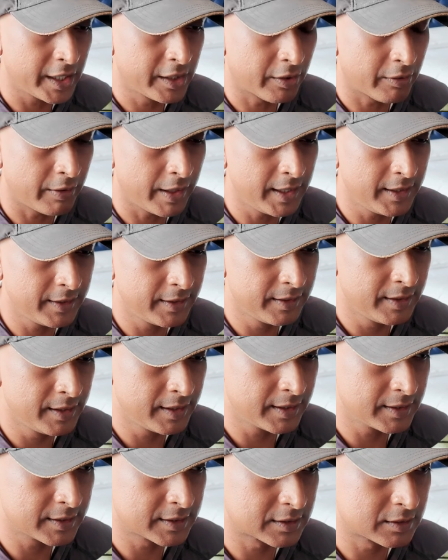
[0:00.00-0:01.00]
created
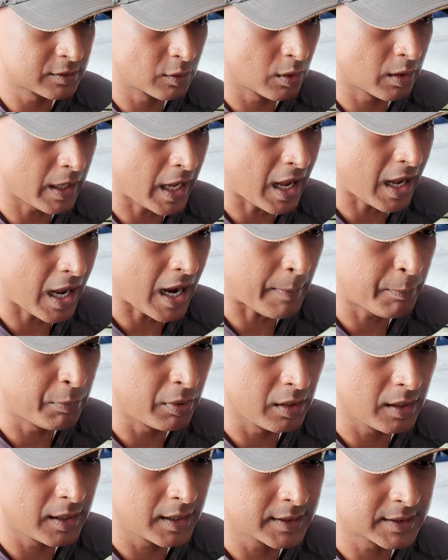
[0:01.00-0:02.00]
this
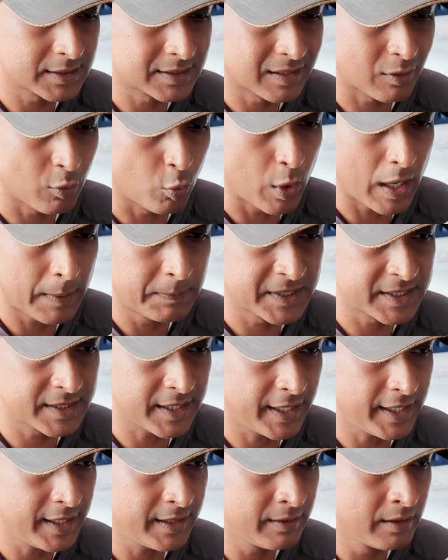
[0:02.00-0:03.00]
Apperlust
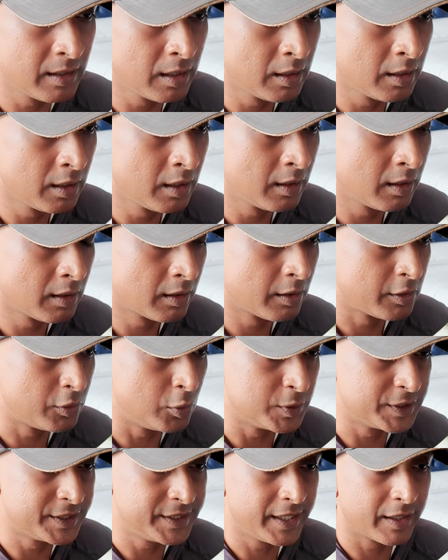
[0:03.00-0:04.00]
website
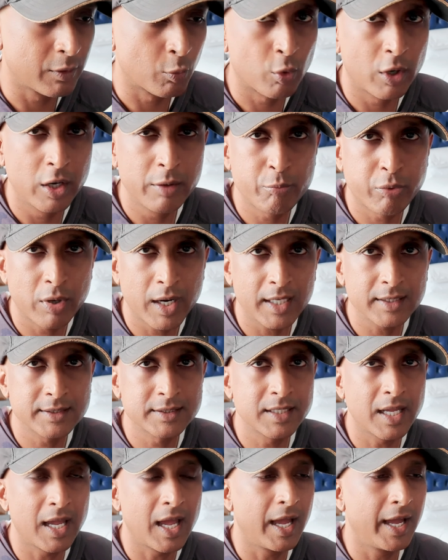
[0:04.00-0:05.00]
using
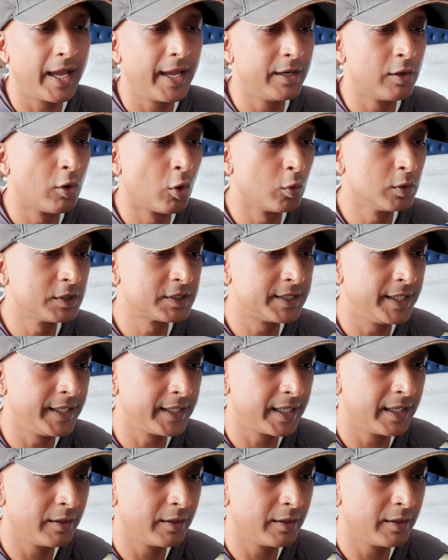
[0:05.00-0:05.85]
WordPress and hosting